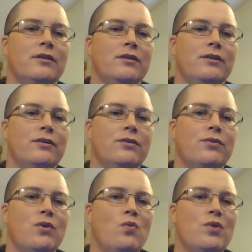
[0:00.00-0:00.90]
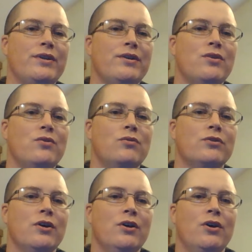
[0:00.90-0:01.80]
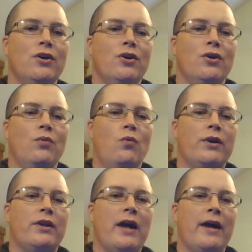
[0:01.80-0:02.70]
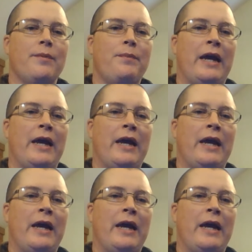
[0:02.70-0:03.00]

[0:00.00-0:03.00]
You know, no one knows what kind of